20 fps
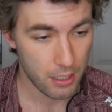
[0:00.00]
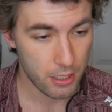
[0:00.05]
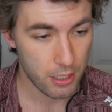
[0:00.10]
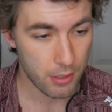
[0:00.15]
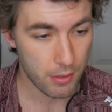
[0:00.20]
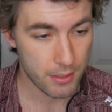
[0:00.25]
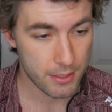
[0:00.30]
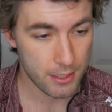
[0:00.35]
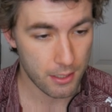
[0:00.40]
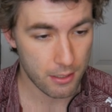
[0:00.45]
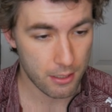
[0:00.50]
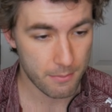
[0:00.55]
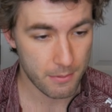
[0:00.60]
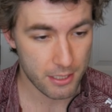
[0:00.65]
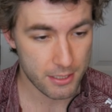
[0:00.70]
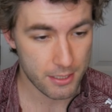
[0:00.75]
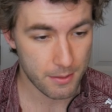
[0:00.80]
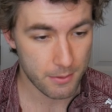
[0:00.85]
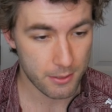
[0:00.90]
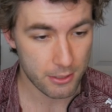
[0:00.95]
You could talk
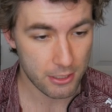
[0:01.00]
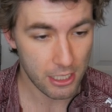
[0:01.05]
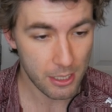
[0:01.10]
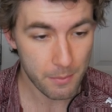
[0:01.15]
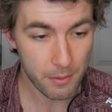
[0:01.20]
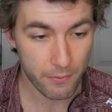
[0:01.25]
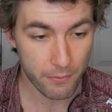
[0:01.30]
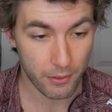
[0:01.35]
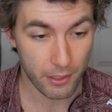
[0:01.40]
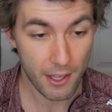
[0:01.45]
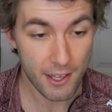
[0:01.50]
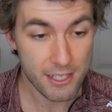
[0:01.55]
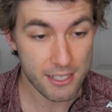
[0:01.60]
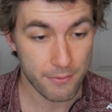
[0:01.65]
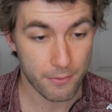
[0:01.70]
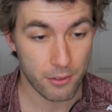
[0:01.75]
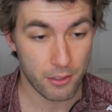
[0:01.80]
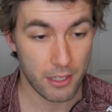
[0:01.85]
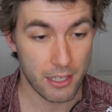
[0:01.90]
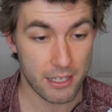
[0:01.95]
about something deep and
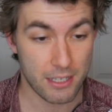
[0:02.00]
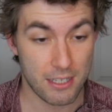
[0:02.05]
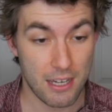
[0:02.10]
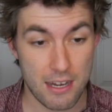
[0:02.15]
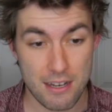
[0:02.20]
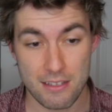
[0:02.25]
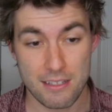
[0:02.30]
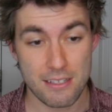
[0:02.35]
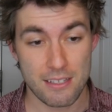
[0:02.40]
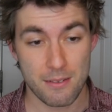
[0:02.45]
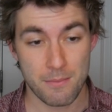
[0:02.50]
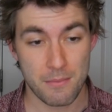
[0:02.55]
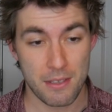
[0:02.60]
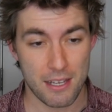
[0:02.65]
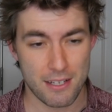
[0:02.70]
philosophical like nihilism,